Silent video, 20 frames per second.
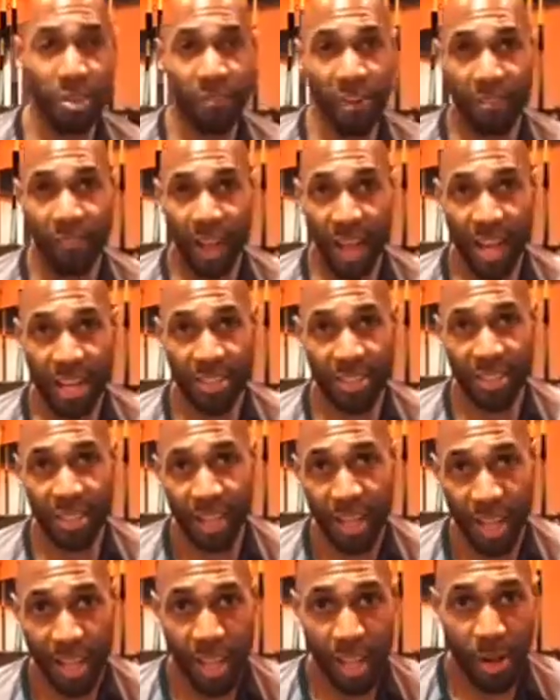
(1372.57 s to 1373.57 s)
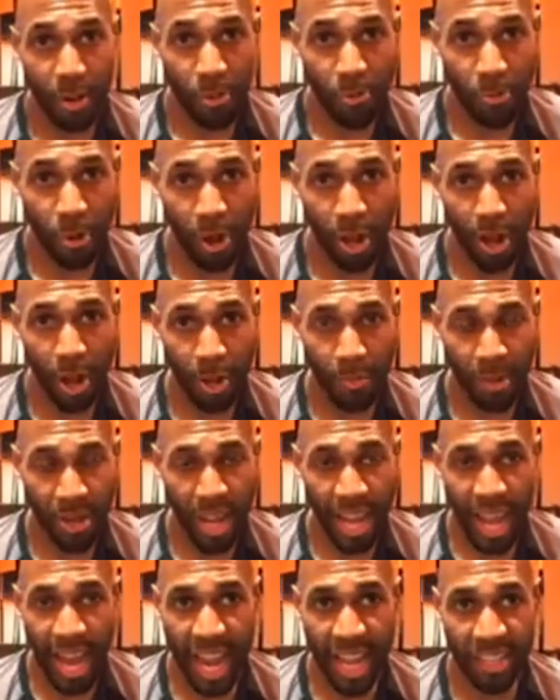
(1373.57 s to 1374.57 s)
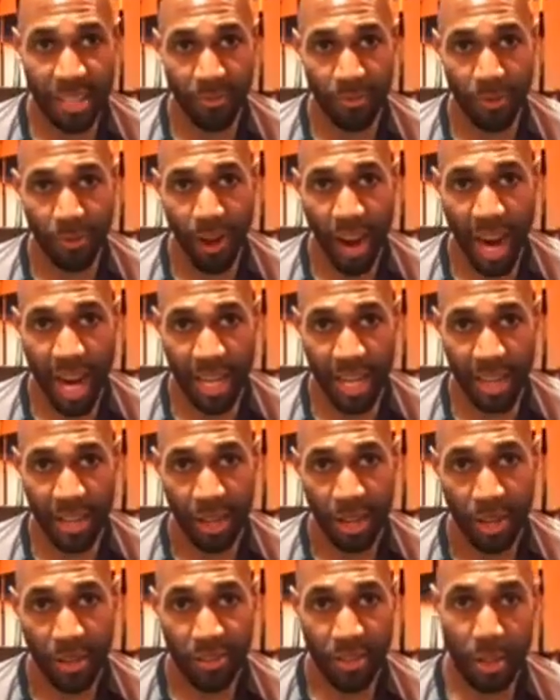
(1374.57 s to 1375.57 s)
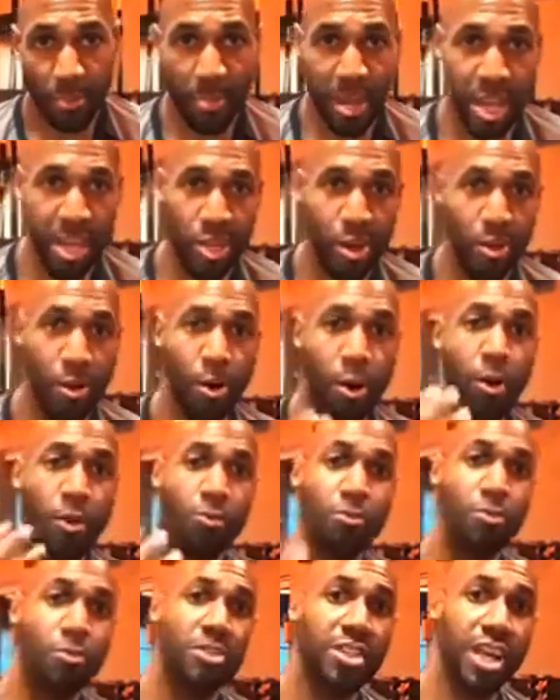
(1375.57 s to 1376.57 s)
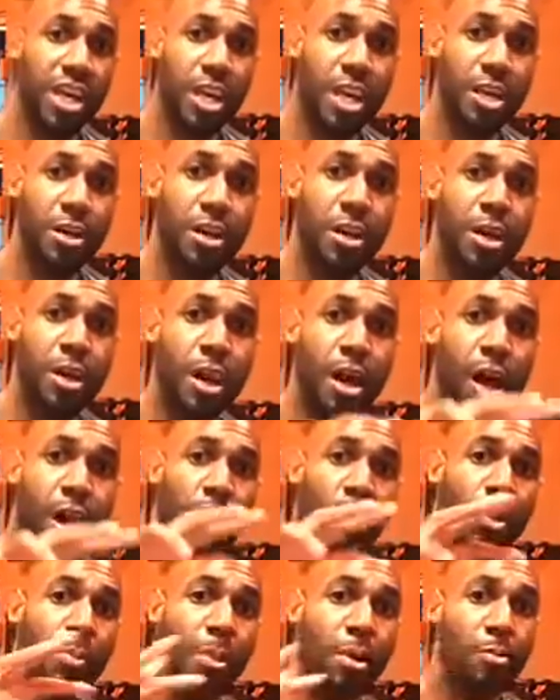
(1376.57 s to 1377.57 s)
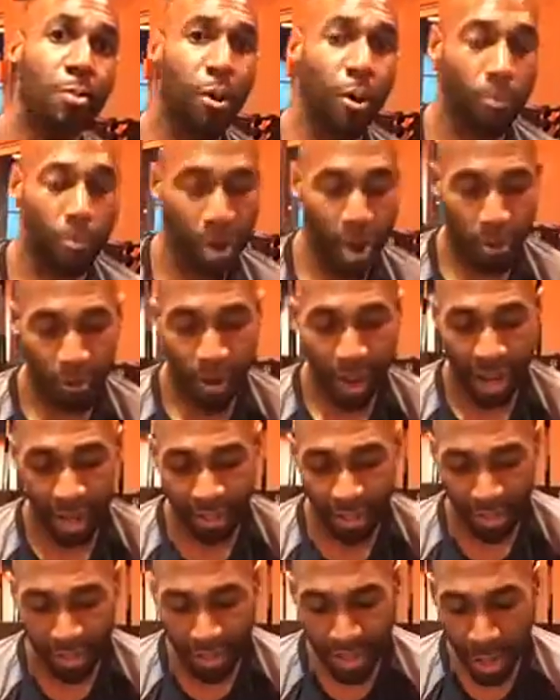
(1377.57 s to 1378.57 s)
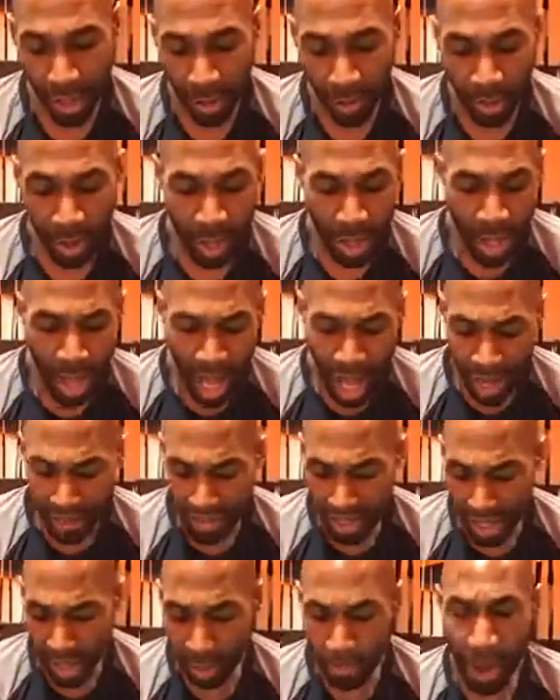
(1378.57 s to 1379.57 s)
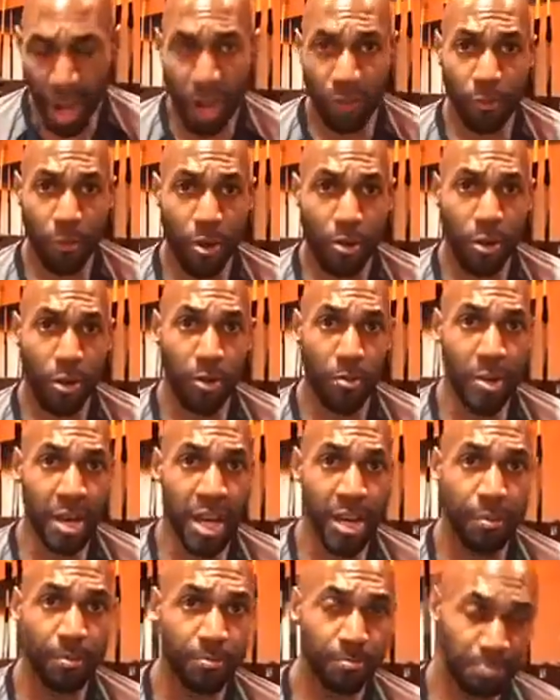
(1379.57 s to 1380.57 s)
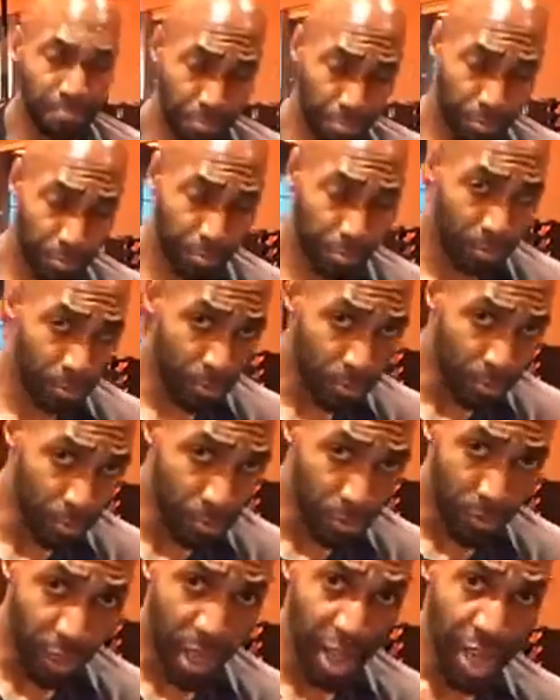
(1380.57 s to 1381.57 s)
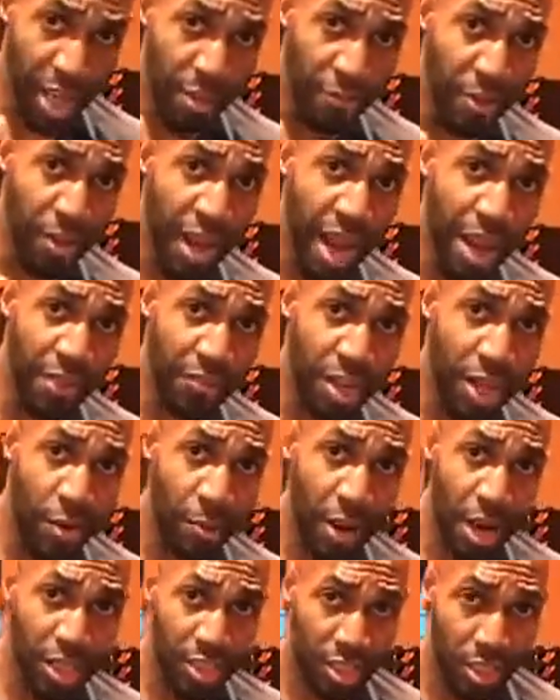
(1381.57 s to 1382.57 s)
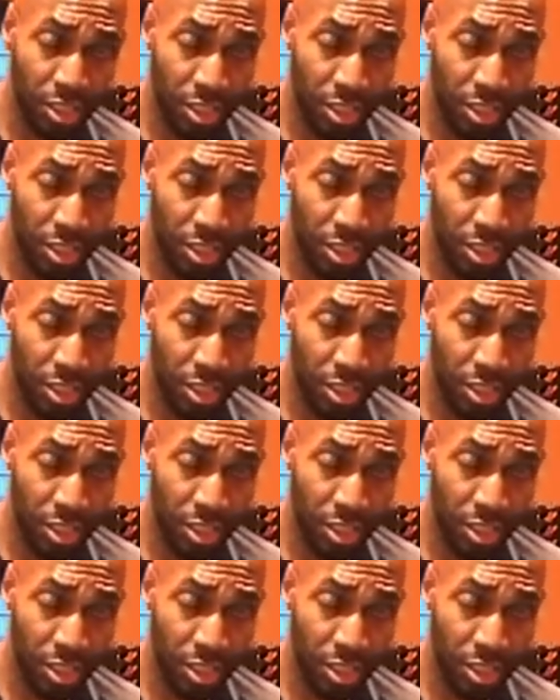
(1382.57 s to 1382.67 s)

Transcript: words of advice will help you to add some variety to make your own routine a little bit more well-rounded. So I'll stick around for a little bit. If you have any